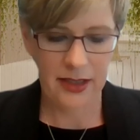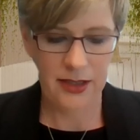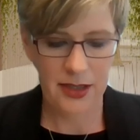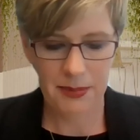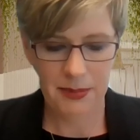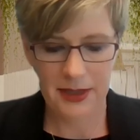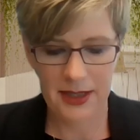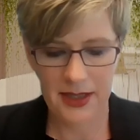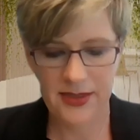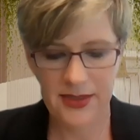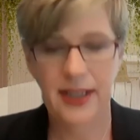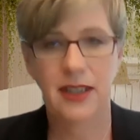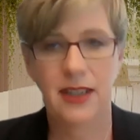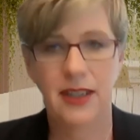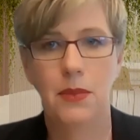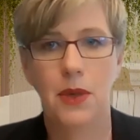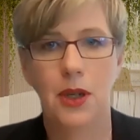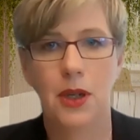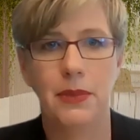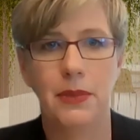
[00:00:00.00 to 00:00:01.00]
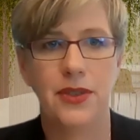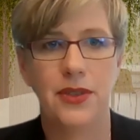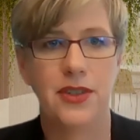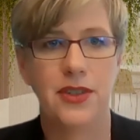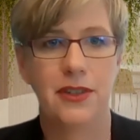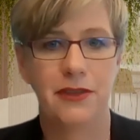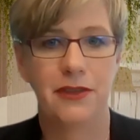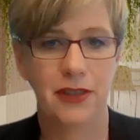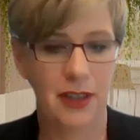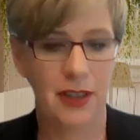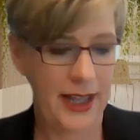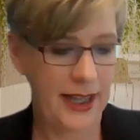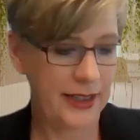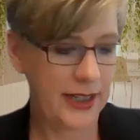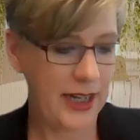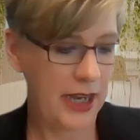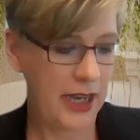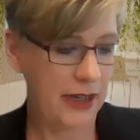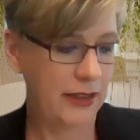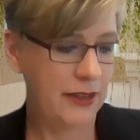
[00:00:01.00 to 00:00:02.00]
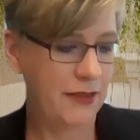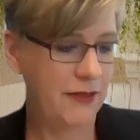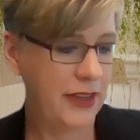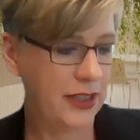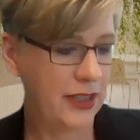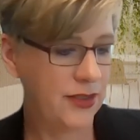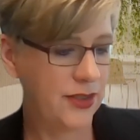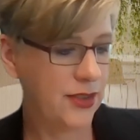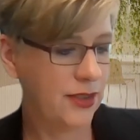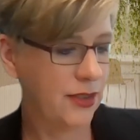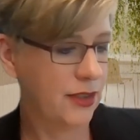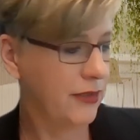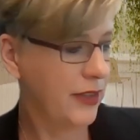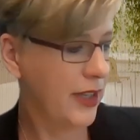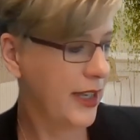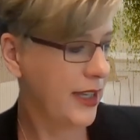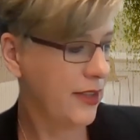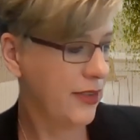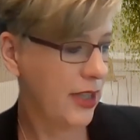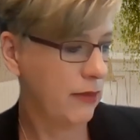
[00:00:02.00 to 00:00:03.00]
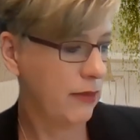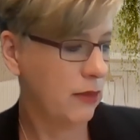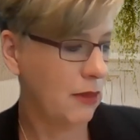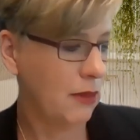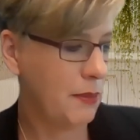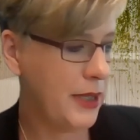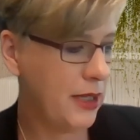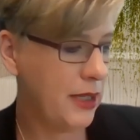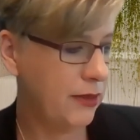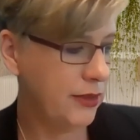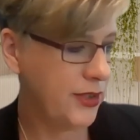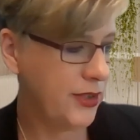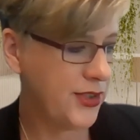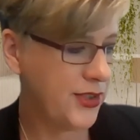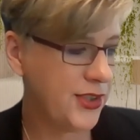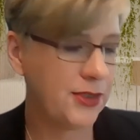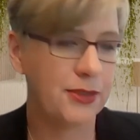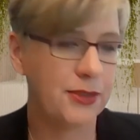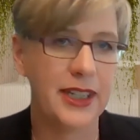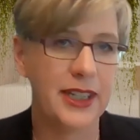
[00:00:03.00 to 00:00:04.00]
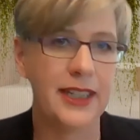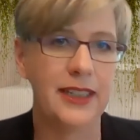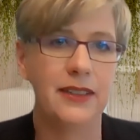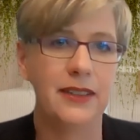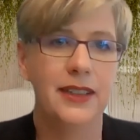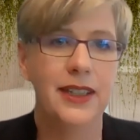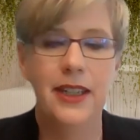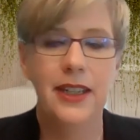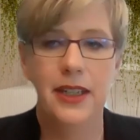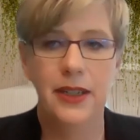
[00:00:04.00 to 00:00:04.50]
can you please take a moment to fill out our event survey that will appear on the screen,